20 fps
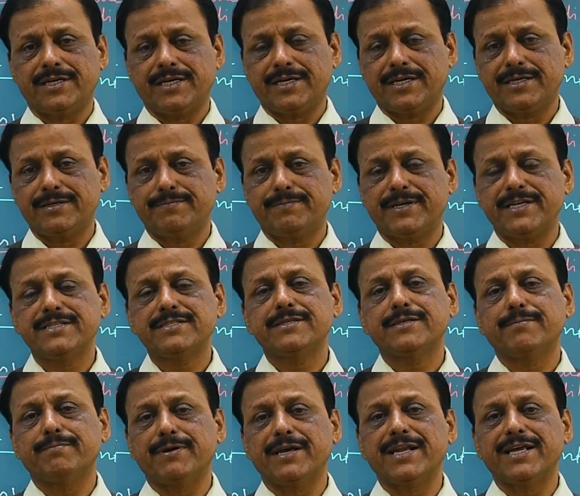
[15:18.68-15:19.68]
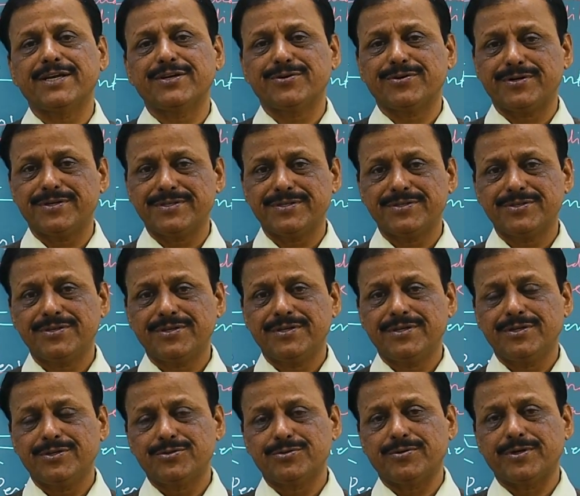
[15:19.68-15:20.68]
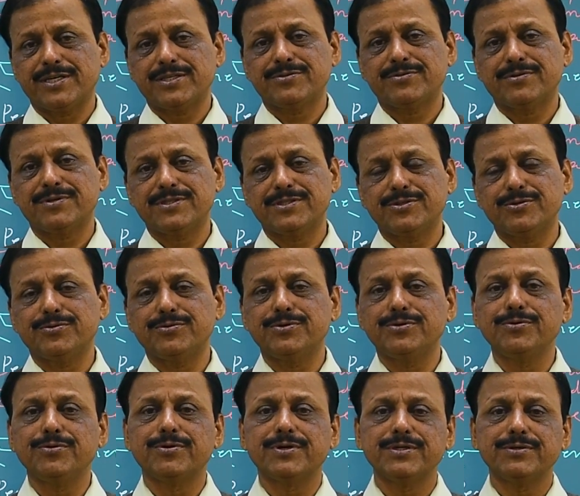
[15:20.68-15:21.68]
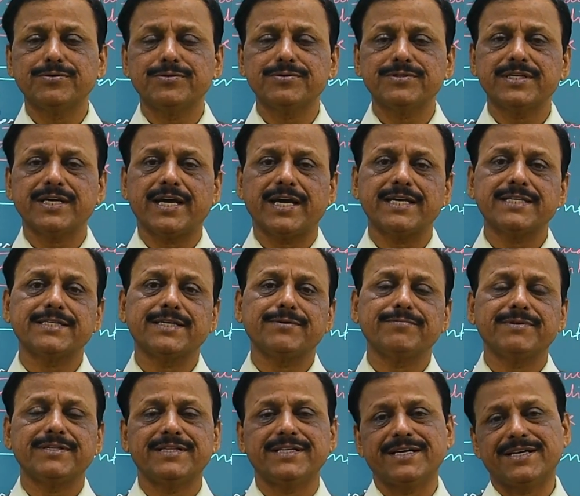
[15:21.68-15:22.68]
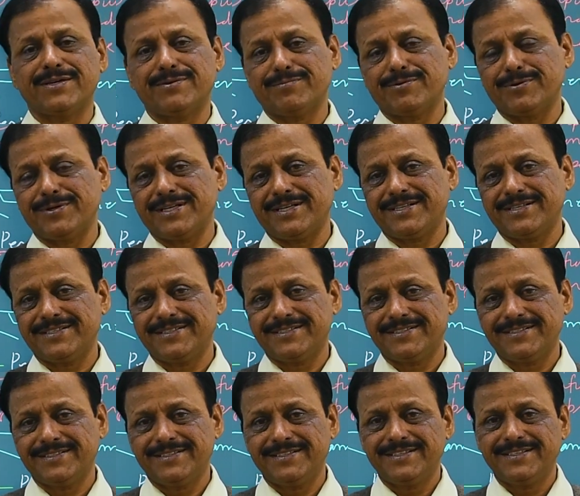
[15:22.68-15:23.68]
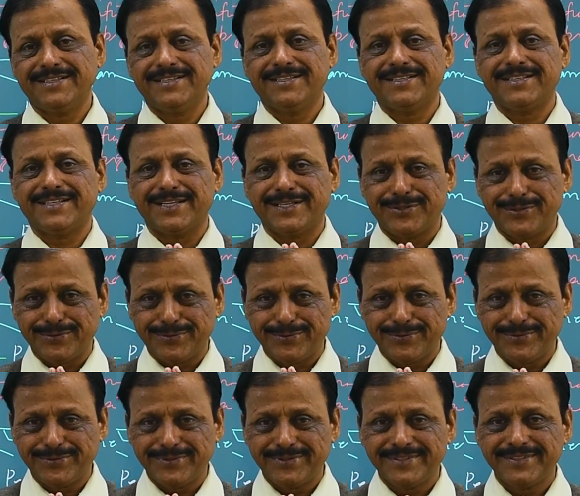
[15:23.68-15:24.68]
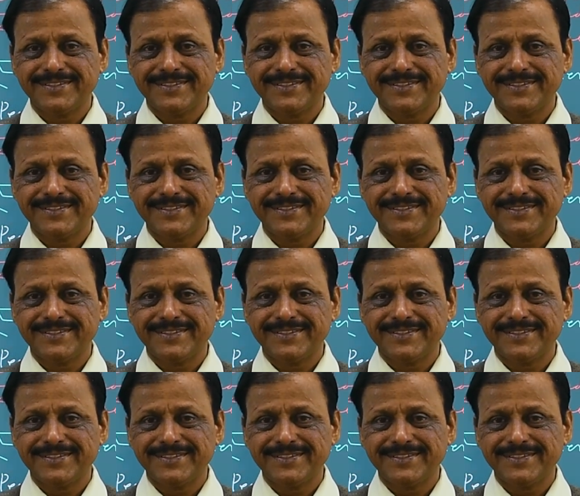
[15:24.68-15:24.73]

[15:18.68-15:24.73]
and press bell icon so as to receive new videos as and when they are uploaded. Thank you.